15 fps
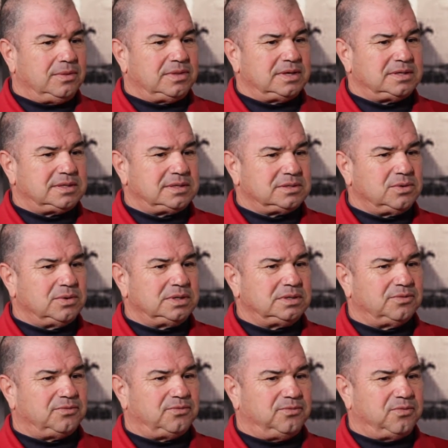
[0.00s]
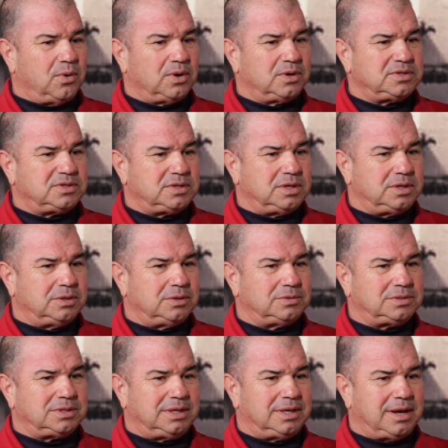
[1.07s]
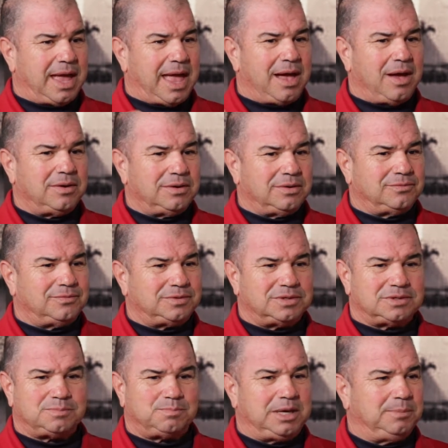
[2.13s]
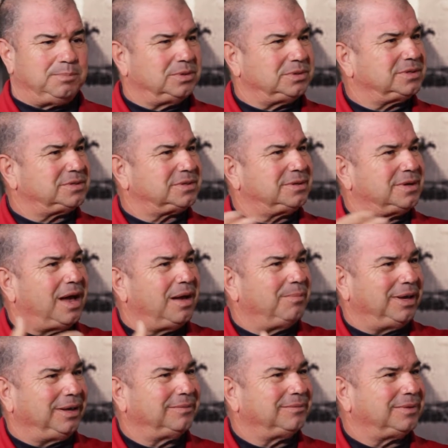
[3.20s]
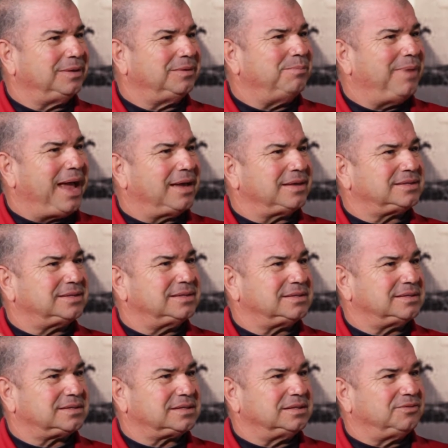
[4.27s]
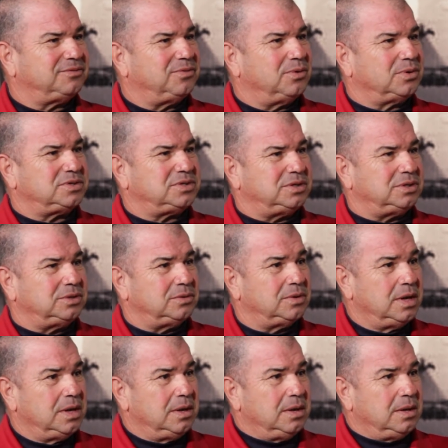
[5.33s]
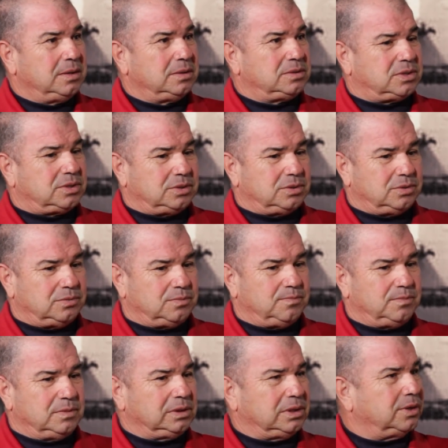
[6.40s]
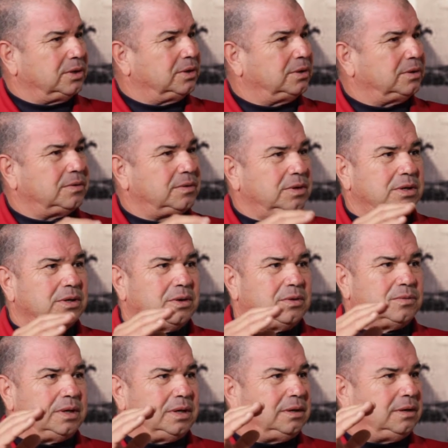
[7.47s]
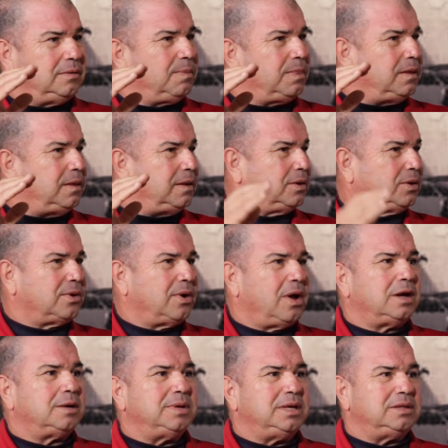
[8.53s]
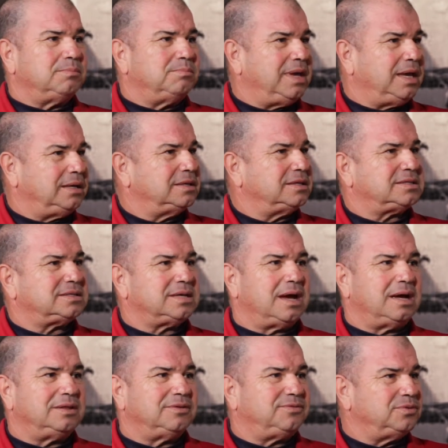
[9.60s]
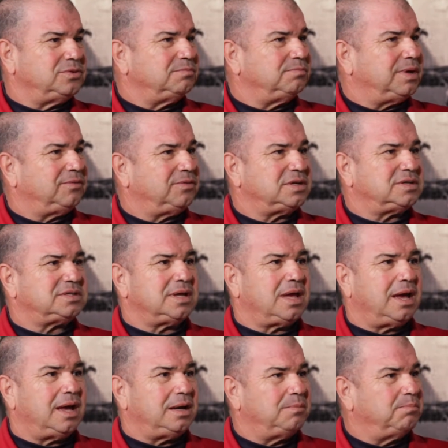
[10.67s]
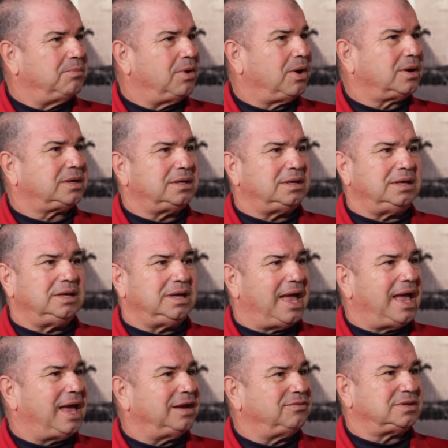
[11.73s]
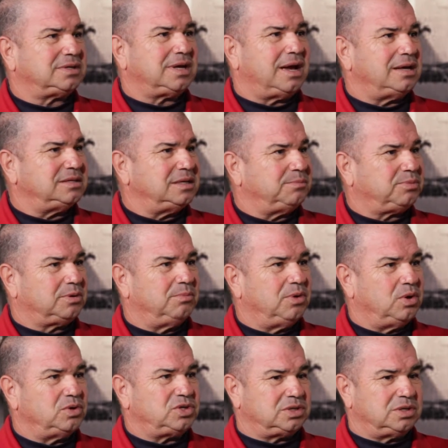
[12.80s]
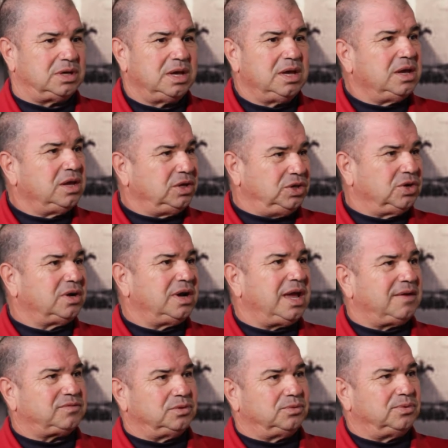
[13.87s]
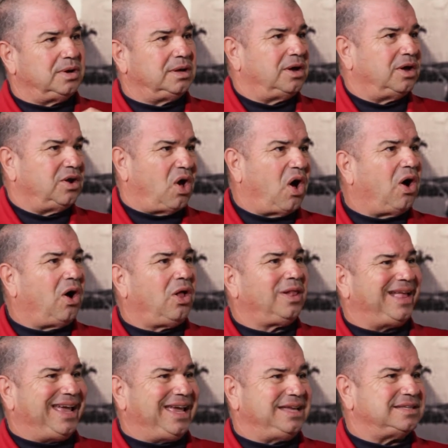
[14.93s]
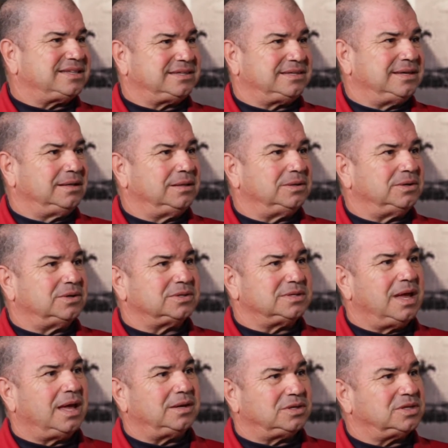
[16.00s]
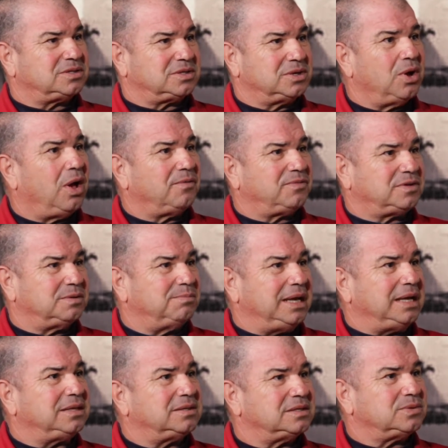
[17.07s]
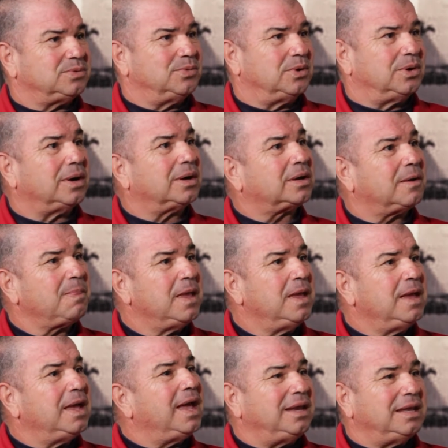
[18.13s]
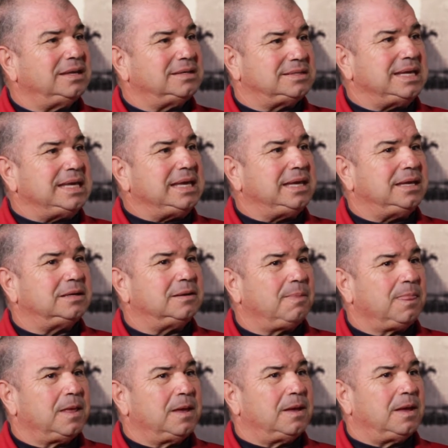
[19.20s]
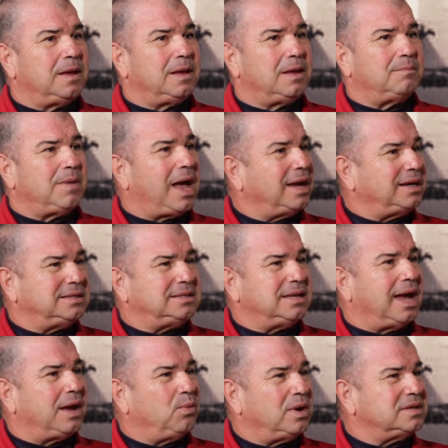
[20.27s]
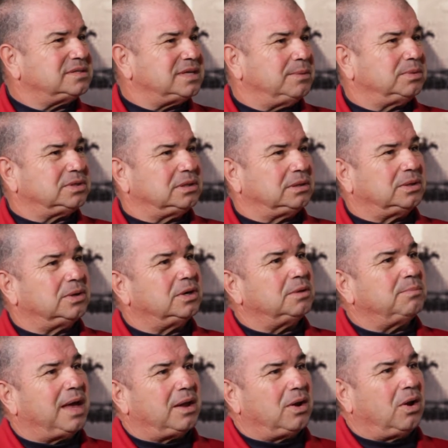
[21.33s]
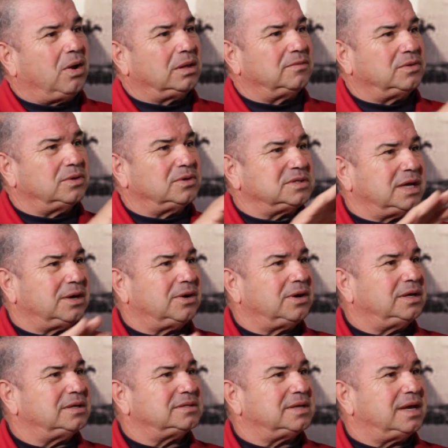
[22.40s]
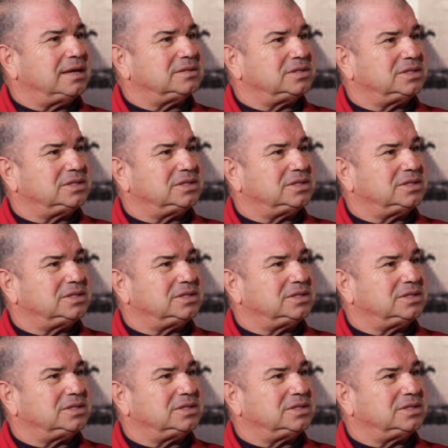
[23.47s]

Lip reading: this is going to force you to get out of just people just coming in masses. It's going to force you to learn, the agronomy, the maintenance side, the food and beverage side, marketing, advertising, promotion. You're going to have to run on all 8 cylinders, not just golf, to make this work. And indeed, I was able to learn about all of those areas as